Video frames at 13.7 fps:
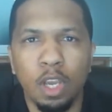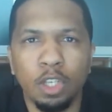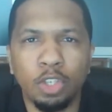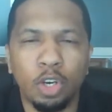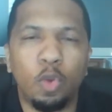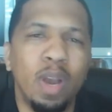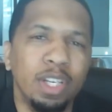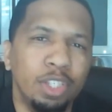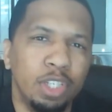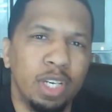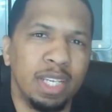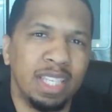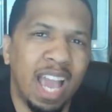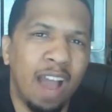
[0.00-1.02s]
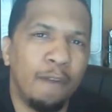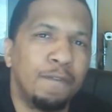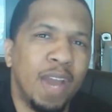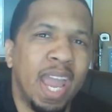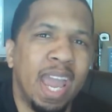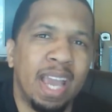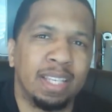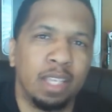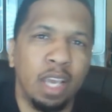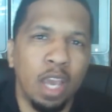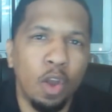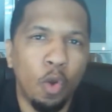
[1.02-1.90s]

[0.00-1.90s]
So the question is, how fast?